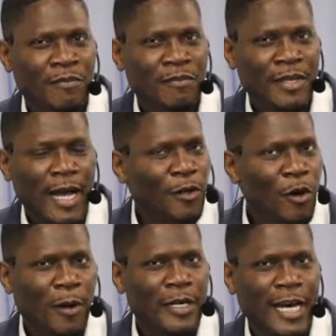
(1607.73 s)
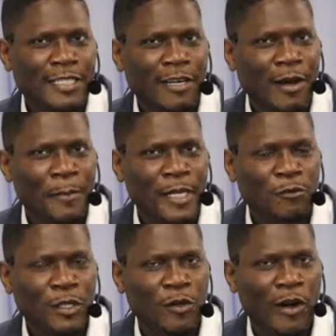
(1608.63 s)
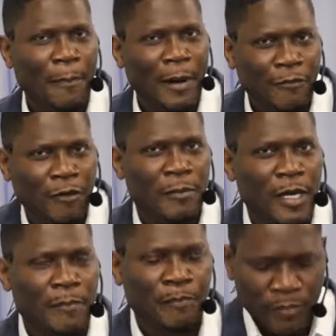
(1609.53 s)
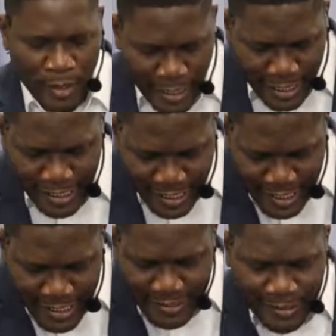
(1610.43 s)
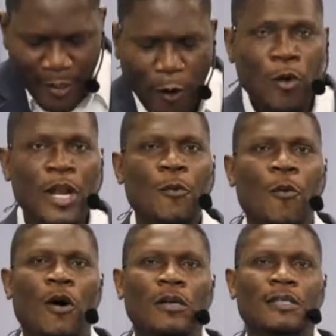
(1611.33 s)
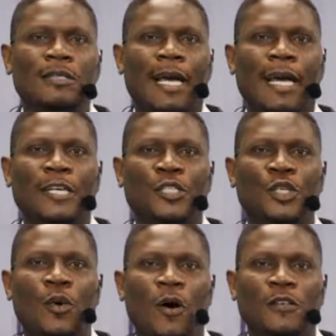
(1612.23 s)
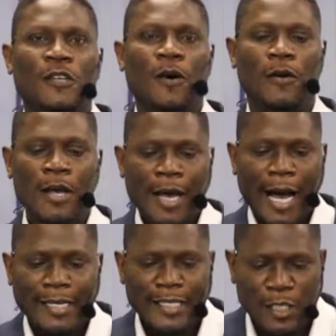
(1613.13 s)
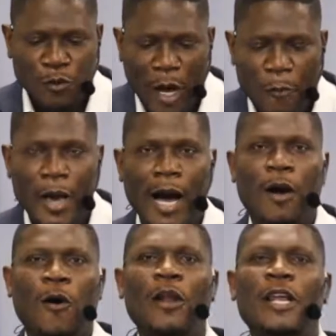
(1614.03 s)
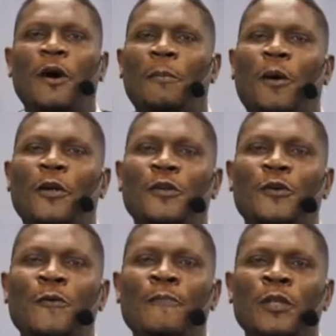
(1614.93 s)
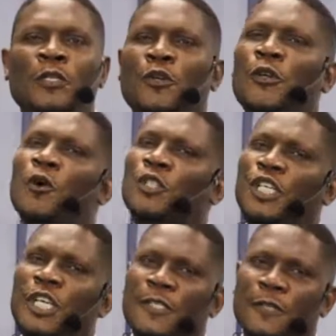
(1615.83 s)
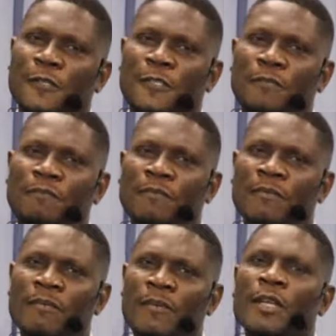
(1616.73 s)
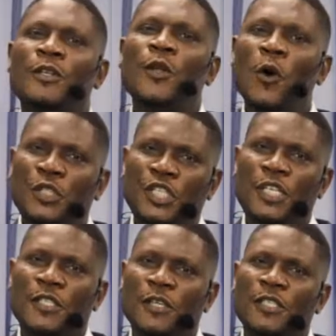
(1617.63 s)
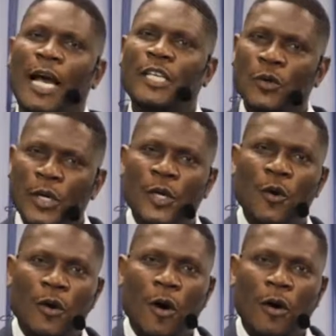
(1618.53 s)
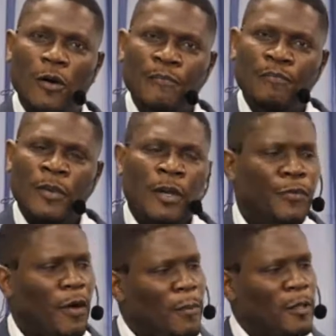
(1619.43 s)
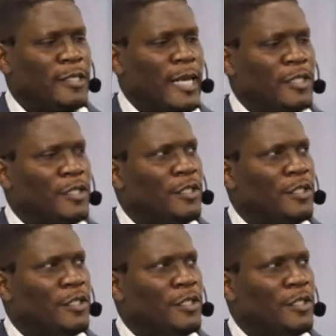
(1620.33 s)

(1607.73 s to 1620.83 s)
and nobody has ever been with God apart from Him. He is the only one that can show us God. And this is why we are calling upon you to know Jesus. Know Jesus, and you will know God. Thomas said,